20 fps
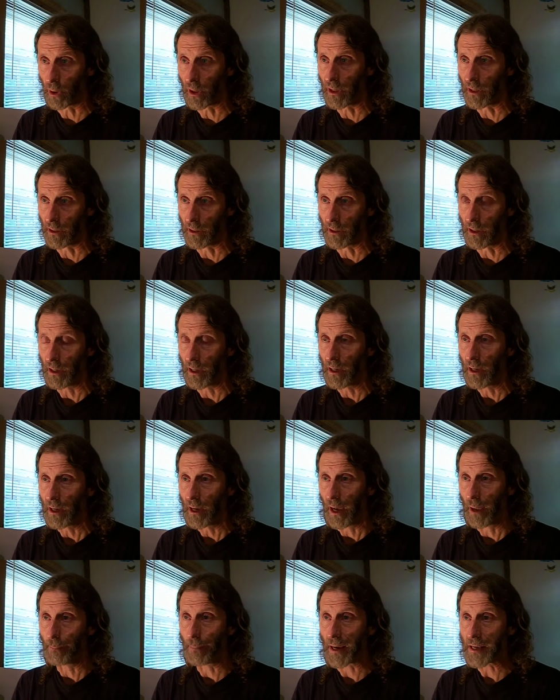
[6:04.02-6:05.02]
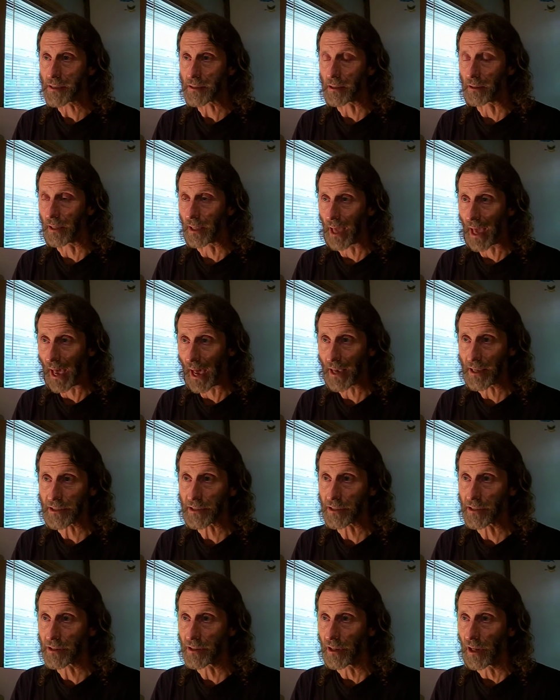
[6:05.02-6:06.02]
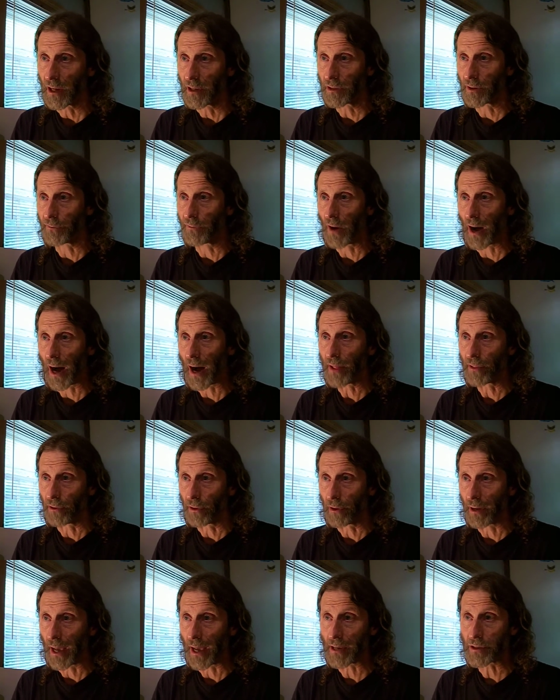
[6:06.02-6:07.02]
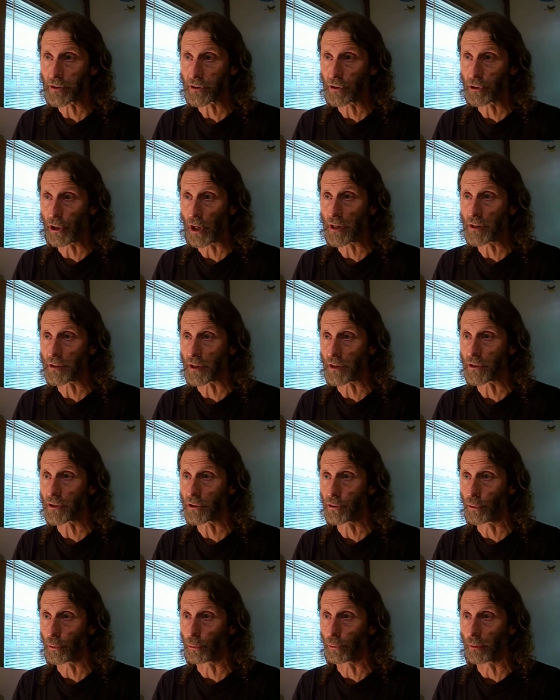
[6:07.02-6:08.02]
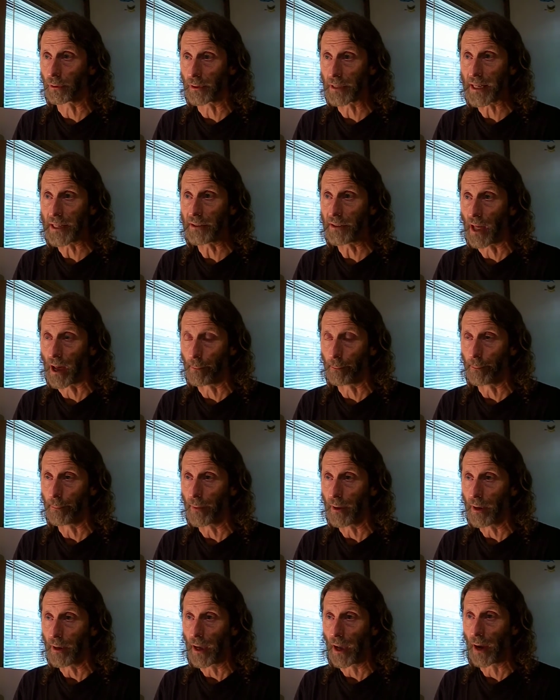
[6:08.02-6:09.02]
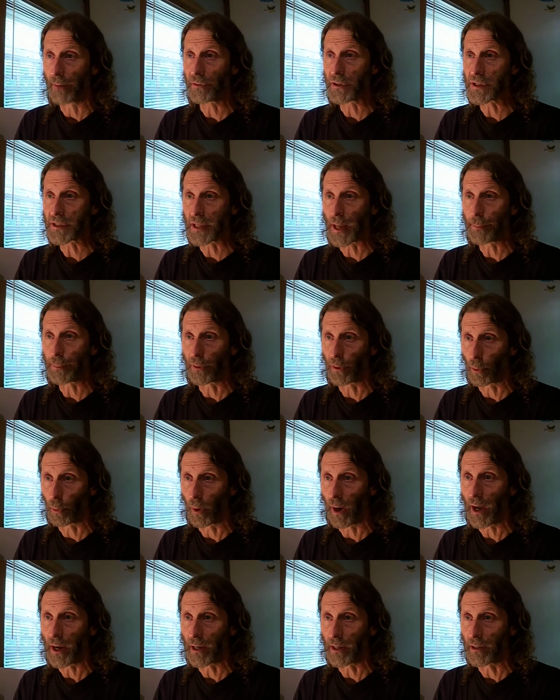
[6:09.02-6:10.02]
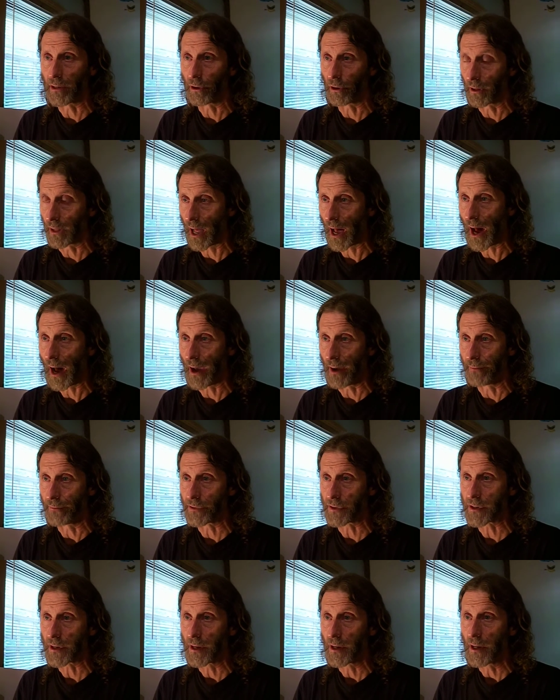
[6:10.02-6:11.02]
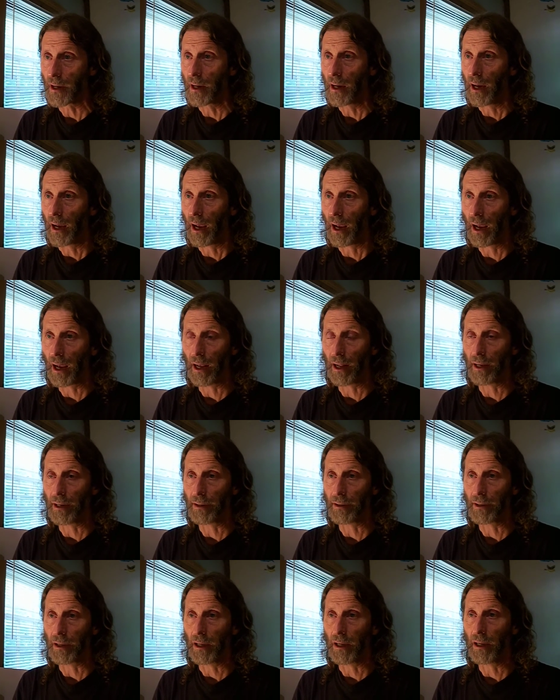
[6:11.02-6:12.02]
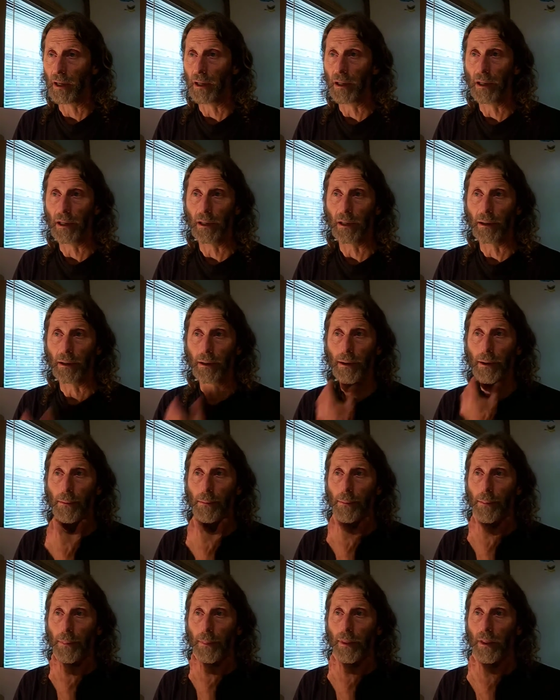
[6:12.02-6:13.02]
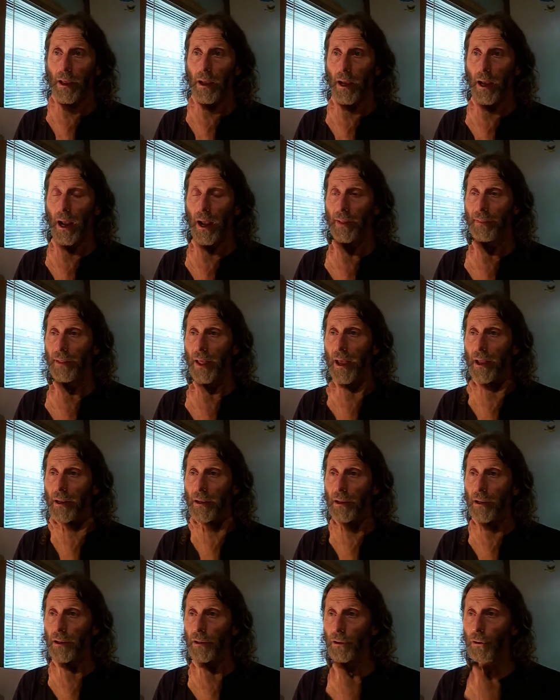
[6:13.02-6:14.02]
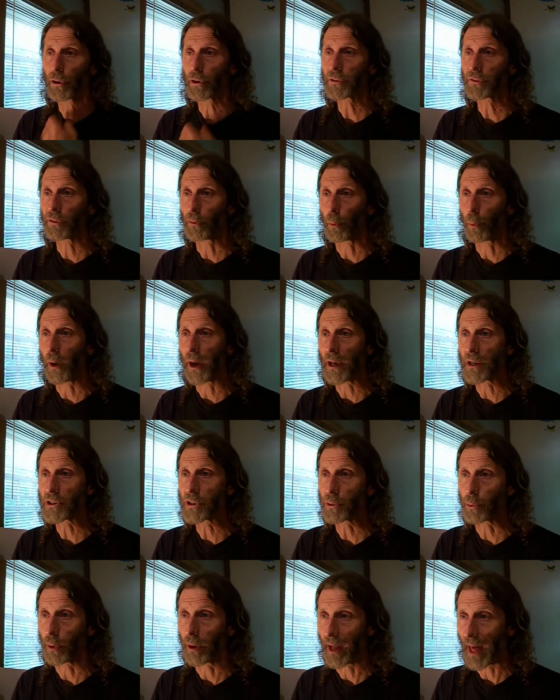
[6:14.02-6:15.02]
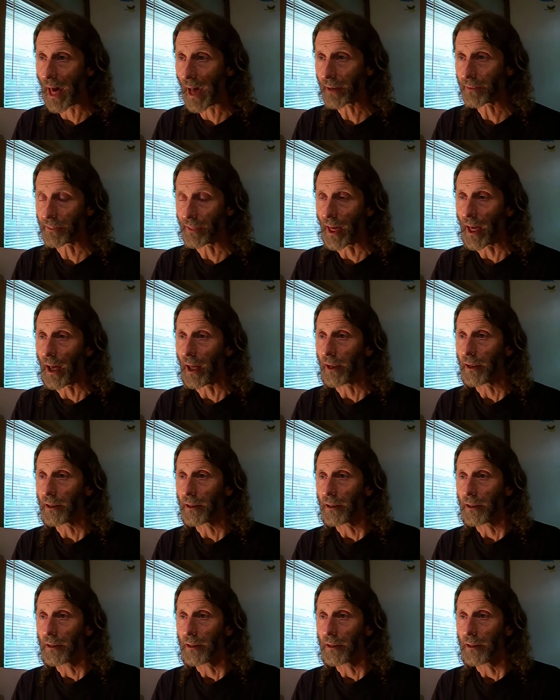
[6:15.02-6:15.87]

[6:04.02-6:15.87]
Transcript: will and basically asks the Father, asks Jesus to lead them every step of the way in their lives, and uh, and then looks for ways to enact that.